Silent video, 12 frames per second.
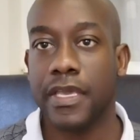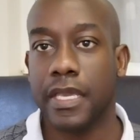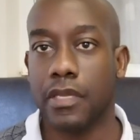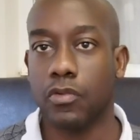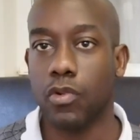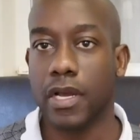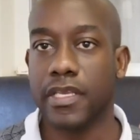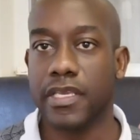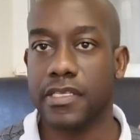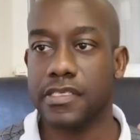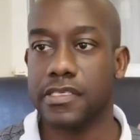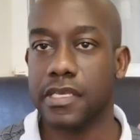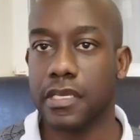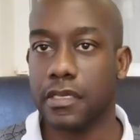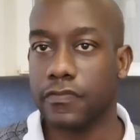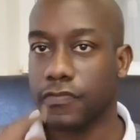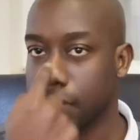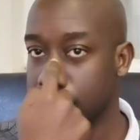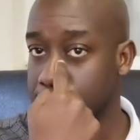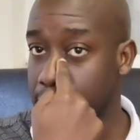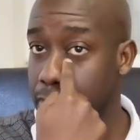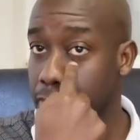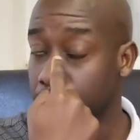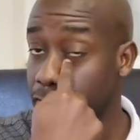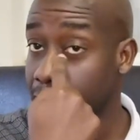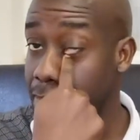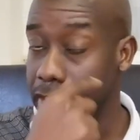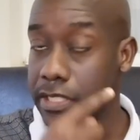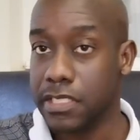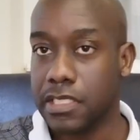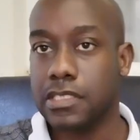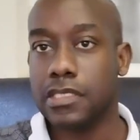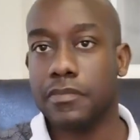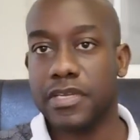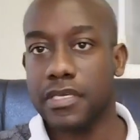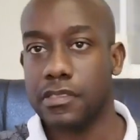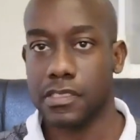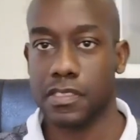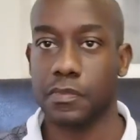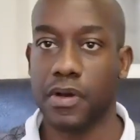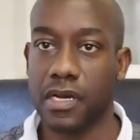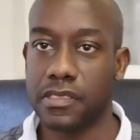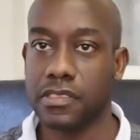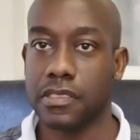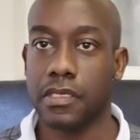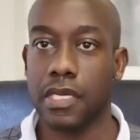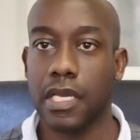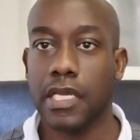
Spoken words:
And one can say, for example, if I'm eating and somebody else is passing,